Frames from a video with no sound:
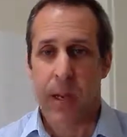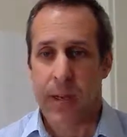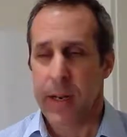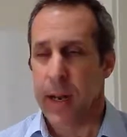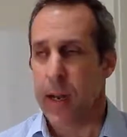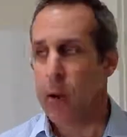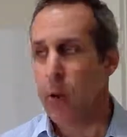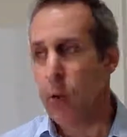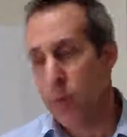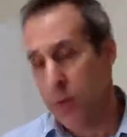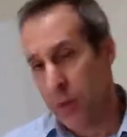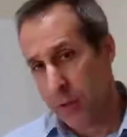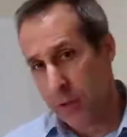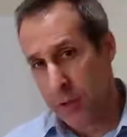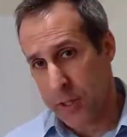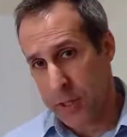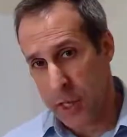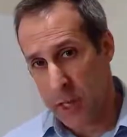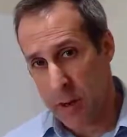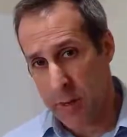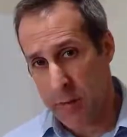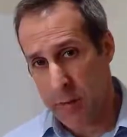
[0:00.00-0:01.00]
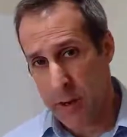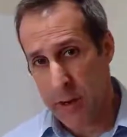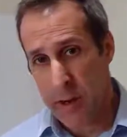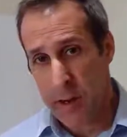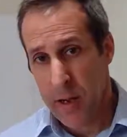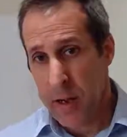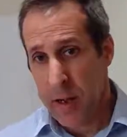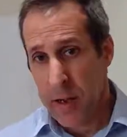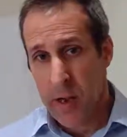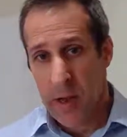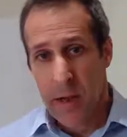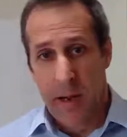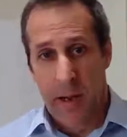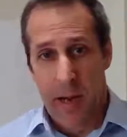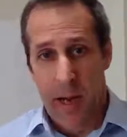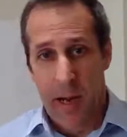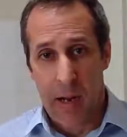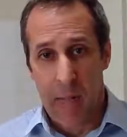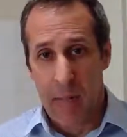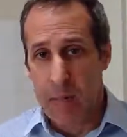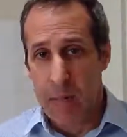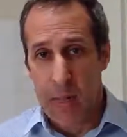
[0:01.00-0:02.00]
Now, audit criteria
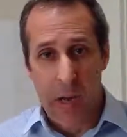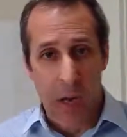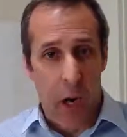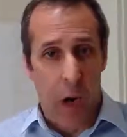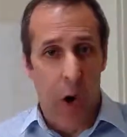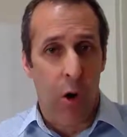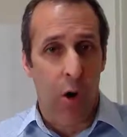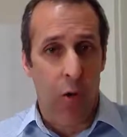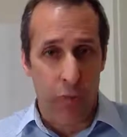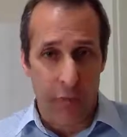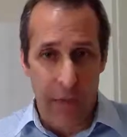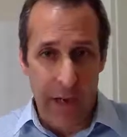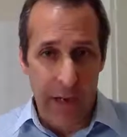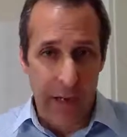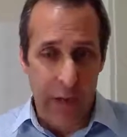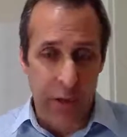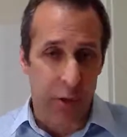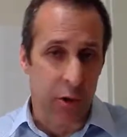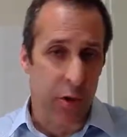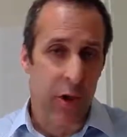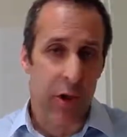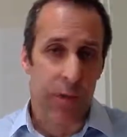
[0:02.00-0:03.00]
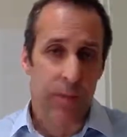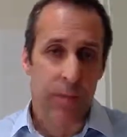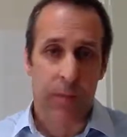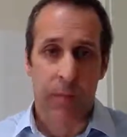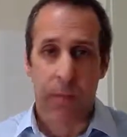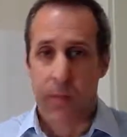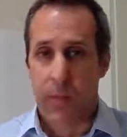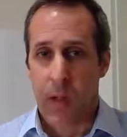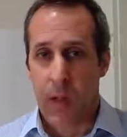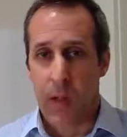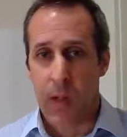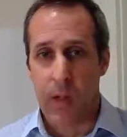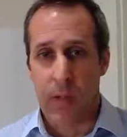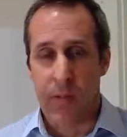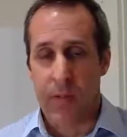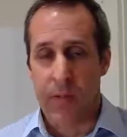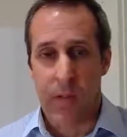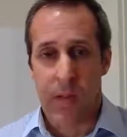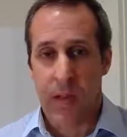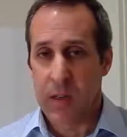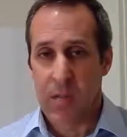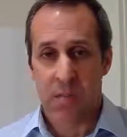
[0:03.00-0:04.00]
can be a whole range
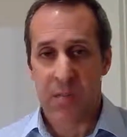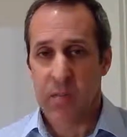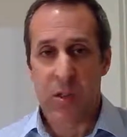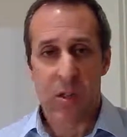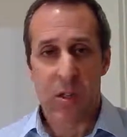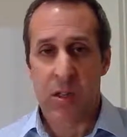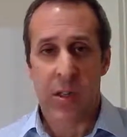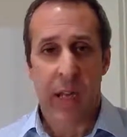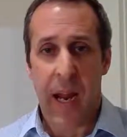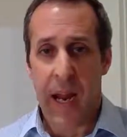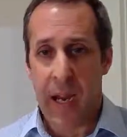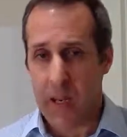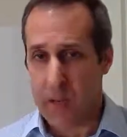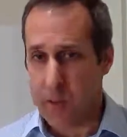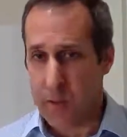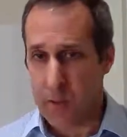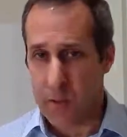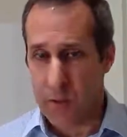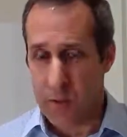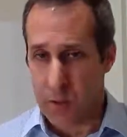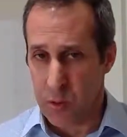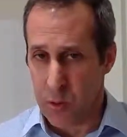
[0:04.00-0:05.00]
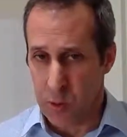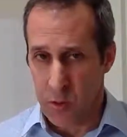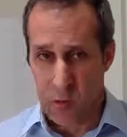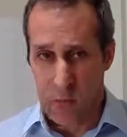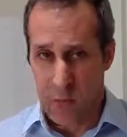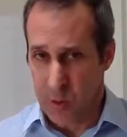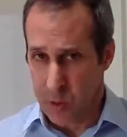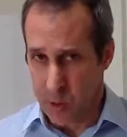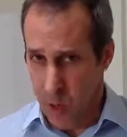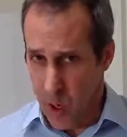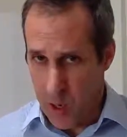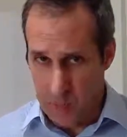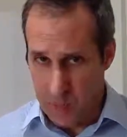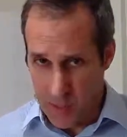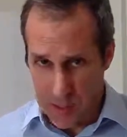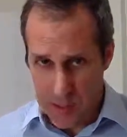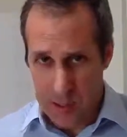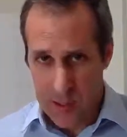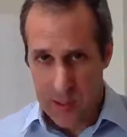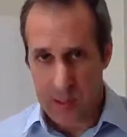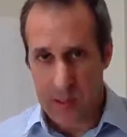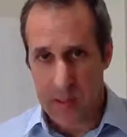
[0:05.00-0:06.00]
of standards or
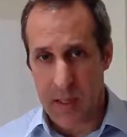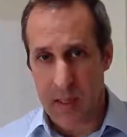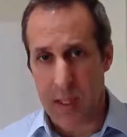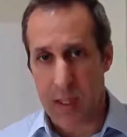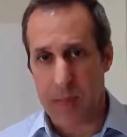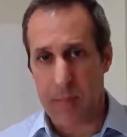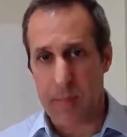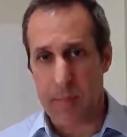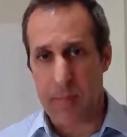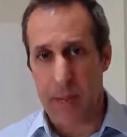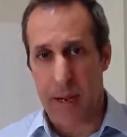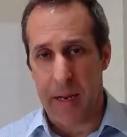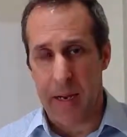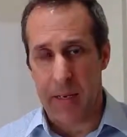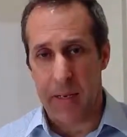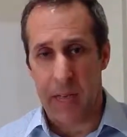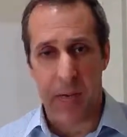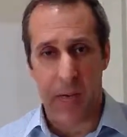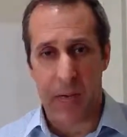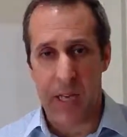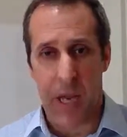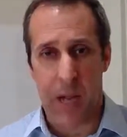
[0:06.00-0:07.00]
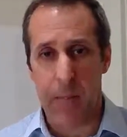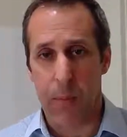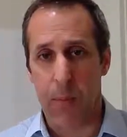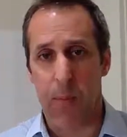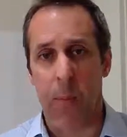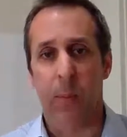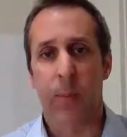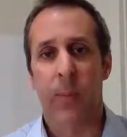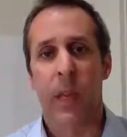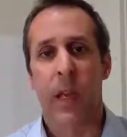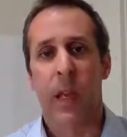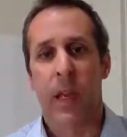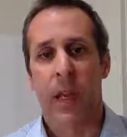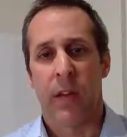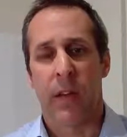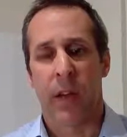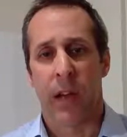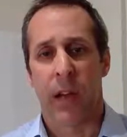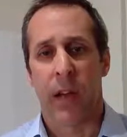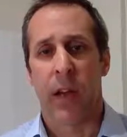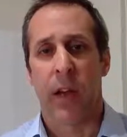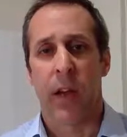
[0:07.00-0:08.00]
requirements that need to be met. For example,
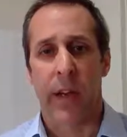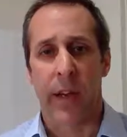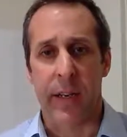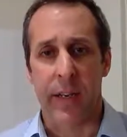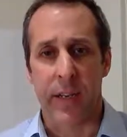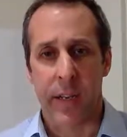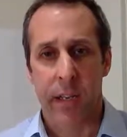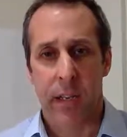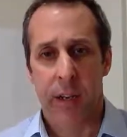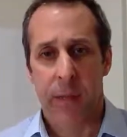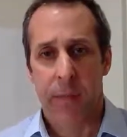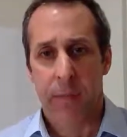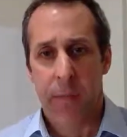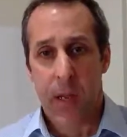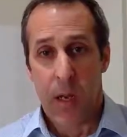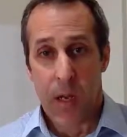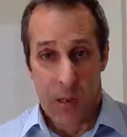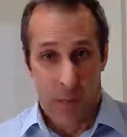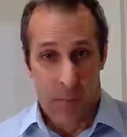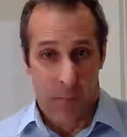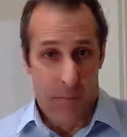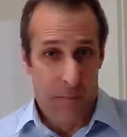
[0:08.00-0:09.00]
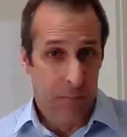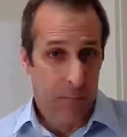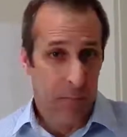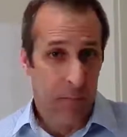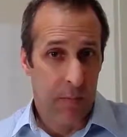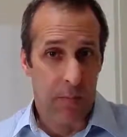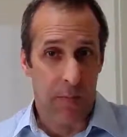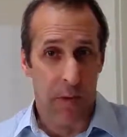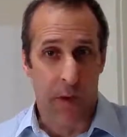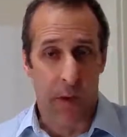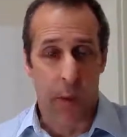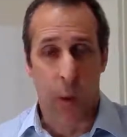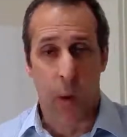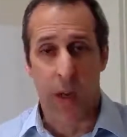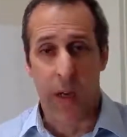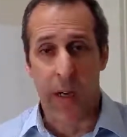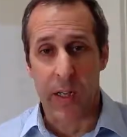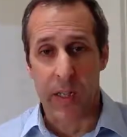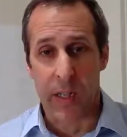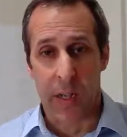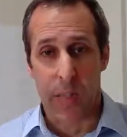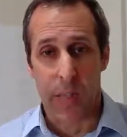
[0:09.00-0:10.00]
if a client
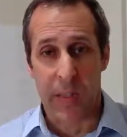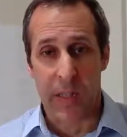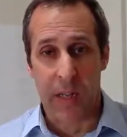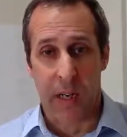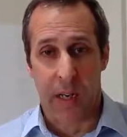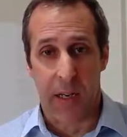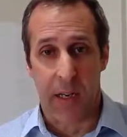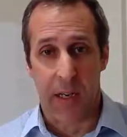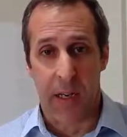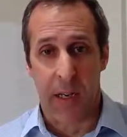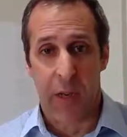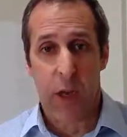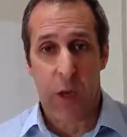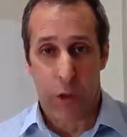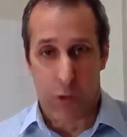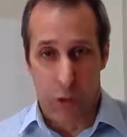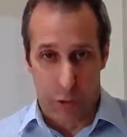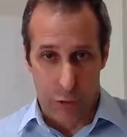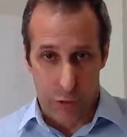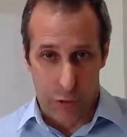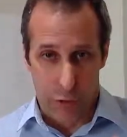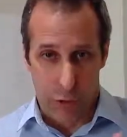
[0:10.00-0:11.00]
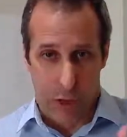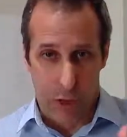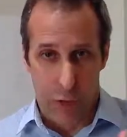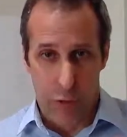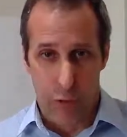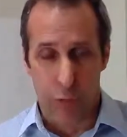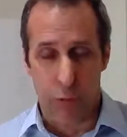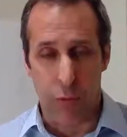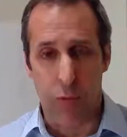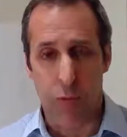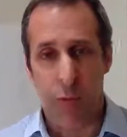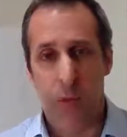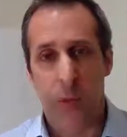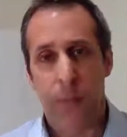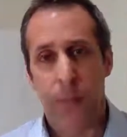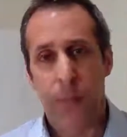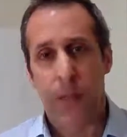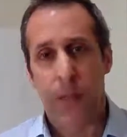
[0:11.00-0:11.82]
requires a particular contractual